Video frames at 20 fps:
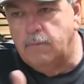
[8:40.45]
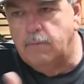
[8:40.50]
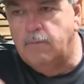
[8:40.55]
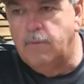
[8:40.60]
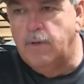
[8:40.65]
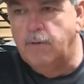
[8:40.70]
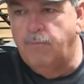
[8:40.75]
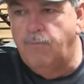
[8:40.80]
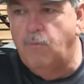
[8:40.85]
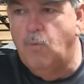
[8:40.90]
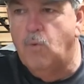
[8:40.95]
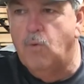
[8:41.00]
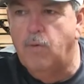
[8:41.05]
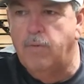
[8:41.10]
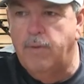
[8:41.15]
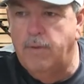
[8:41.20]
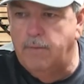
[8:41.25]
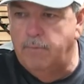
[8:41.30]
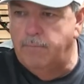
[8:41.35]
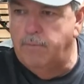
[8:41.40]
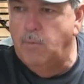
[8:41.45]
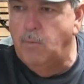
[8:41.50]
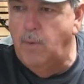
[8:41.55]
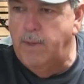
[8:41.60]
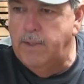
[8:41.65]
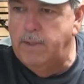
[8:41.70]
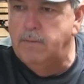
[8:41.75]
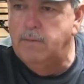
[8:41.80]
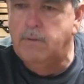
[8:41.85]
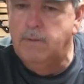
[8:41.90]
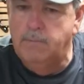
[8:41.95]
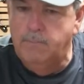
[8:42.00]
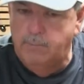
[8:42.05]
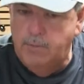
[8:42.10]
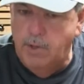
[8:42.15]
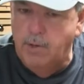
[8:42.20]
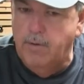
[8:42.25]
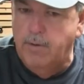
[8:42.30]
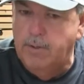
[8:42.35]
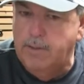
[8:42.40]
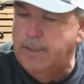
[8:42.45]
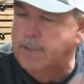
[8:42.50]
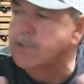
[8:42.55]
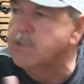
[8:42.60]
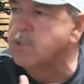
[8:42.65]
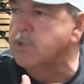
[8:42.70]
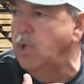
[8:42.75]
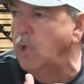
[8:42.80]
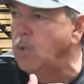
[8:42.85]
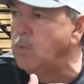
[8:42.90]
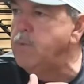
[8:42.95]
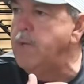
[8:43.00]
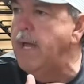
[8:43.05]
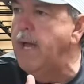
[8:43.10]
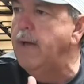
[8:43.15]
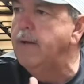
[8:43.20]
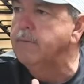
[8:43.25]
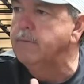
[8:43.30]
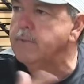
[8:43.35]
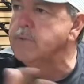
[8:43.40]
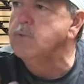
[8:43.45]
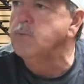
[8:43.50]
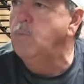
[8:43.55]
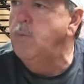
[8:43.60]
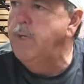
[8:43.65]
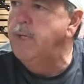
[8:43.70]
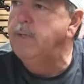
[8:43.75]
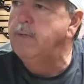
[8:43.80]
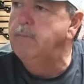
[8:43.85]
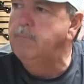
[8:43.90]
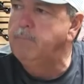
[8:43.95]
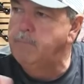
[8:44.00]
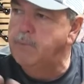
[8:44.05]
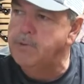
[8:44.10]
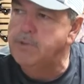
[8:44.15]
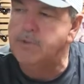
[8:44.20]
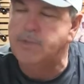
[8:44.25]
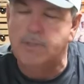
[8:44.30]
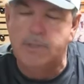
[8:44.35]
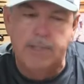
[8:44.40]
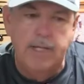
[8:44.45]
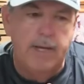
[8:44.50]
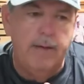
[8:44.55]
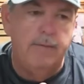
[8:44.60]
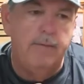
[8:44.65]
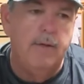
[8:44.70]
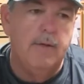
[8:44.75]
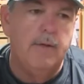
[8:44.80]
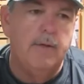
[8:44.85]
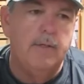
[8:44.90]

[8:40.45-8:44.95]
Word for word: therefore the the wind the current gets slowed down because the wind pushes it down,